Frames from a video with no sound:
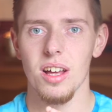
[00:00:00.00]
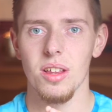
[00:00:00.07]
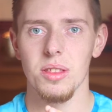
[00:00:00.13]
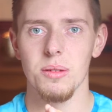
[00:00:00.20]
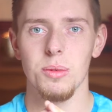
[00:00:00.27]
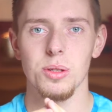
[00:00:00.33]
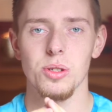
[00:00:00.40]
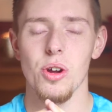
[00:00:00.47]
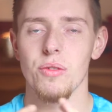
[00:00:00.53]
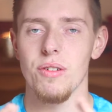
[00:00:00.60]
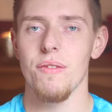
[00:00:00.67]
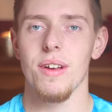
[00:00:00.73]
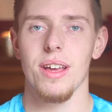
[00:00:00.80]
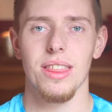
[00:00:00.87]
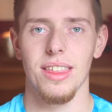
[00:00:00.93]
the most
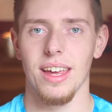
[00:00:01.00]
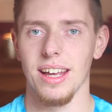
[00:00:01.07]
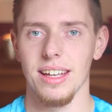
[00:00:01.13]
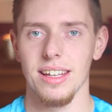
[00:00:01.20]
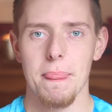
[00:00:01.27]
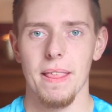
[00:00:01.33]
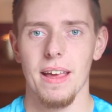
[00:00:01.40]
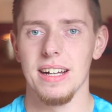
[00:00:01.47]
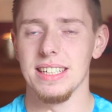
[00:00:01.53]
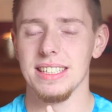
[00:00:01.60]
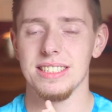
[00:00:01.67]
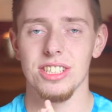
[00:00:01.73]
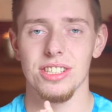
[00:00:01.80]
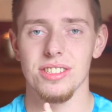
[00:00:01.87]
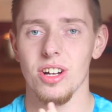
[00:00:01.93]
horrific thing, and
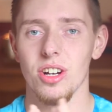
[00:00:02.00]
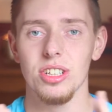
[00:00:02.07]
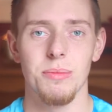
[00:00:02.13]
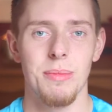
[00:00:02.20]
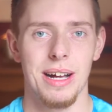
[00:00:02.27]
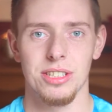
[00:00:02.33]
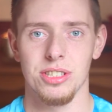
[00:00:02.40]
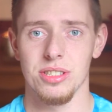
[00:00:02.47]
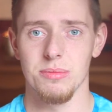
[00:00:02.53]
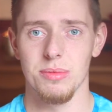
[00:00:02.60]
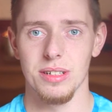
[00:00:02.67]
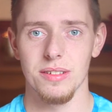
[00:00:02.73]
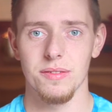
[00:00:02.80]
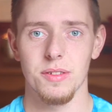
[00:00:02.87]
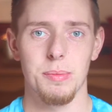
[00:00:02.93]
it's just
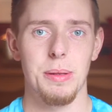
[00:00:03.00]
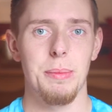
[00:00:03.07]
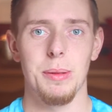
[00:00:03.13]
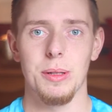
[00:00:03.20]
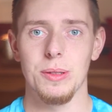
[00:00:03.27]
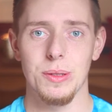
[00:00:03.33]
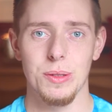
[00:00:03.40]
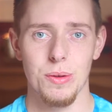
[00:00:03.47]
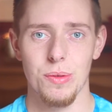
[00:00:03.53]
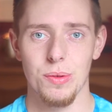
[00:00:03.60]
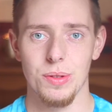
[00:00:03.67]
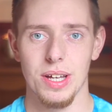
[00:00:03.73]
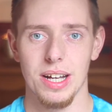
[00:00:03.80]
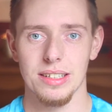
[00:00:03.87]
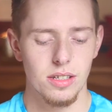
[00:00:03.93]
unimaginable for people who go
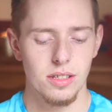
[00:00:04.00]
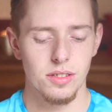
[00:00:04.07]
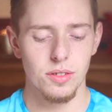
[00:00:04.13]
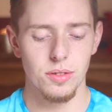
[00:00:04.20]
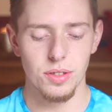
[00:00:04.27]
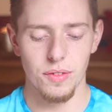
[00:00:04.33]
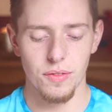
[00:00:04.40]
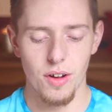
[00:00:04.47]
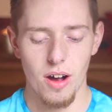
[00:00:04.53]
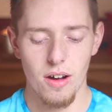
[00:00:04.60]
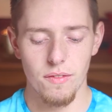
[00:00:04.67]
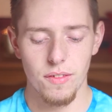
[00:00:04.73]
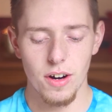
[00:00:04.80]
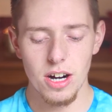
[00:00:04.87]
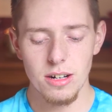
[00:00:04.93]
through that. So you've
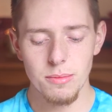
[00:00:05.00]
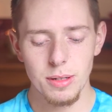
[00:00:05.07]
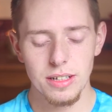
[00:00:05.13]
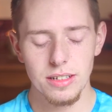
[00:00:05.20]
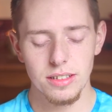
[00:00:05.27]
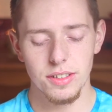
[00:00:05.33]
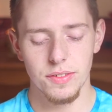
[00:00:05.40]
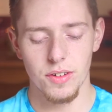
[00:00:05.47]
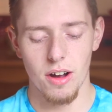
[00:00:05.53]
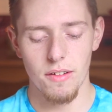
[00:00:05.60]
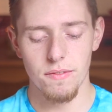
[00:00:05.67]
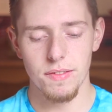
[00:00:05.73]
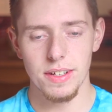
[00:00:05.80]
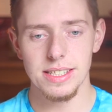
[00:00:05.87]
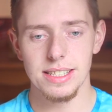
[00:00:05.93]
got verbal, you've got
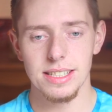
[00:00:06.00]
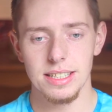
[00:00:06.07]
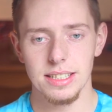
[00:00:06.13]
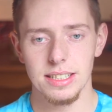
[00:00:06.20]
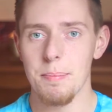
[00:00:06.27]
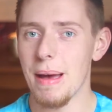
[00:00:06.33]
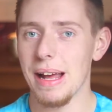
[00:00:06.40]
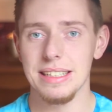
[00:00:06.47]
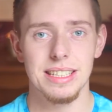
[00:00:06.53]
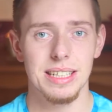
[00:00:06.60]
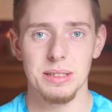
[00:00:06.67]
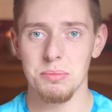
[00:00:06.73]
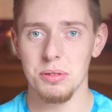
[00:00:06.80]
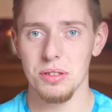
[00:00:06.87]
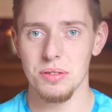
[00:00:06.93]
physical, mental
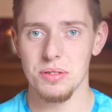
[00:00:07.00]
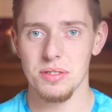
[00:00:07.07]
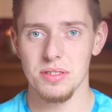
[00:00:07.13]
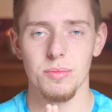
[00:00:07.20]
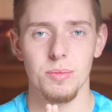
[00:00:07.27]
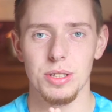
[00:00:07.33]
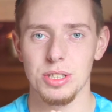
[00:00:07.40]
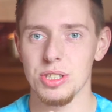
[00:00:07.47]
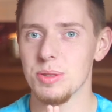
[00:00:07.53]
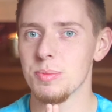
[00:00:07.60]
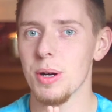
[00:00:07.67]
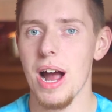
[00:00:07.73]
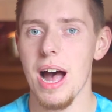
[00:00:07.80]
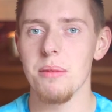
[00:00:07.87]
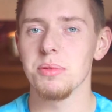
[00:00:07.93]
abuse, which is
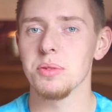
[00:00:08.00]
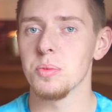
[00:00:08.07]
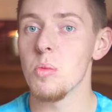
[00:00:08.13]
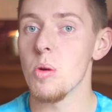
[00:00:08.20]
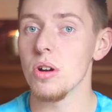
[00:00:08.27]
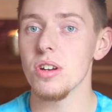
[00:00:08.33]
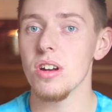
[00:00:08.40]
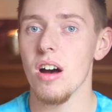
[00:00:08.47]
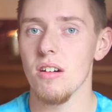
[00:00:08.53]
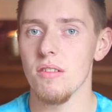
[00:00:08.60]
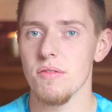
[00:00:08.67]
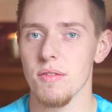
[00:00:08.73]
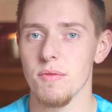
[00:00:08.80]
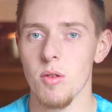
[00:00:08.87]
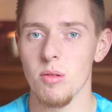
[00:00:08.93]
perhaps one
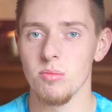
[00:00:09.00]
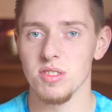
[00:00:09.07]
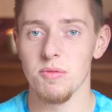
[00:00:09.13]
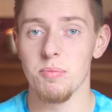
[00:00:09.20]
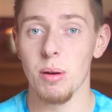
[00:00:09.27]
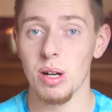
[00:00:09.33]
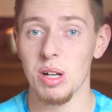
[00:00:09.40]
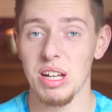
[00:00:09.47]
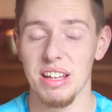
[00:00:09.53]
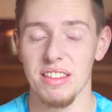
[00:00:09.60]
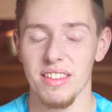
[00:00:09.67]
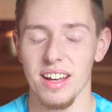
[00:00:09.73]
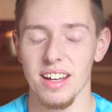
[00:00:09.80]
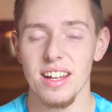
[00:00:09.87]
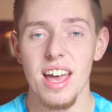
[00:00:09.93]
of the forms of bullying
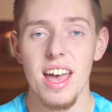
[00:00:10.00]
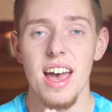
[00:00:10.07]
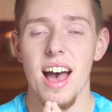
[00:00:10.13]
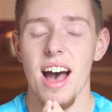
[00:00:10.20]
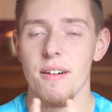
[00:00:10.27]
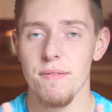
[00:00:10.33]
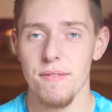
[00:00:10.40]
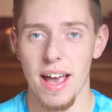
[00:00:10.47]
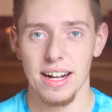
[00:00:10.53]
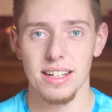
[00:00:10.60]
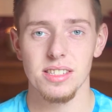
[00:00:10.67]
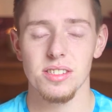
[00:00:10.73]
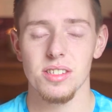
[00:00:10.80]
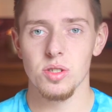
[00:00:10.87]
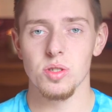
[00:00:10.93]
that
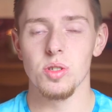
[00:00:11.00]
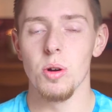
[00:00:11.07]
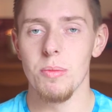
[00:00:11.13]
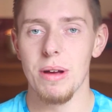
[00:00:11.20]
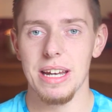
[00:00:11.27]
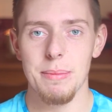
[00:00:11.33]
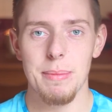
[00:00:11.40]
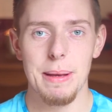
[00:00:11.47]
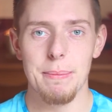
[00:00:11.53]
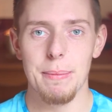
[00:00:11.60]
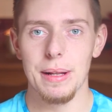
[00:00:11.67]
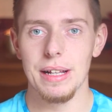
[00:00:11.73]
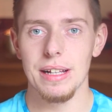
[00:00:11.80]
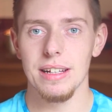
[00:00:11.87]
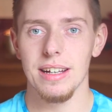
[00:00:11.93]
affects so many
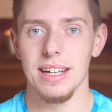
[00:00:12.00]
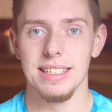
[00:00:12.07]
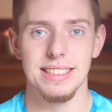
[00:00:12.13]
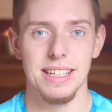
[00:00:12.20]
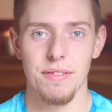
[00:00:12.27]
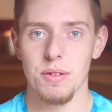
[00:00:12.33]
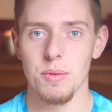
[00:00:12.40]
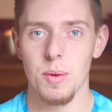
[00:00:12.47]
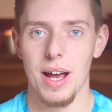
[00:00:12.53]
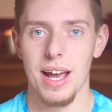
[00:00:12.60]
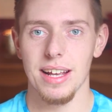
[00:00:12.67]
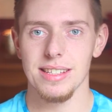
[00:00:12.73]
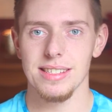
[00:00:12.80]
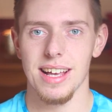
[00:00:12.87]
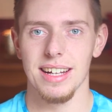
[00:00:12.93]
people in different
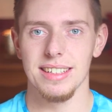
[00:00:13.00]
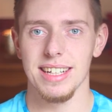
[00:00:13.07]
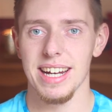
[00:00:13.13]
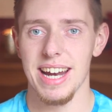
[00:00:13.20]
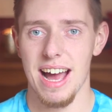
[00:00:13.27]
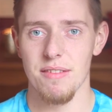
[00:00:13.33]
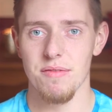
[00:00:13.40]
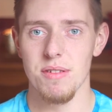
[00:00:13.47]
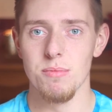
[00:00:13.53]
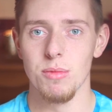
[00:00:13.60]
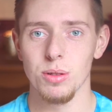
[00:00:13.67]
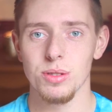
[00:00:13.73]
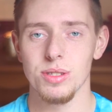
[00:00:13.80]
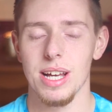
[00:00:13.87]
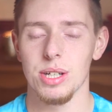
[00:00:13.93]
ways and can have the
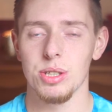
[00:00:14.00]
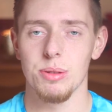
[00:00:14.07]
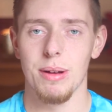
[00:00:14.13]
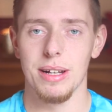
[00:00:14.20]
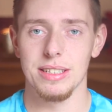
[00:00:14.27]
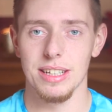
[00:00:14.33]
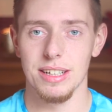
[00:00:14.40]
most detrimental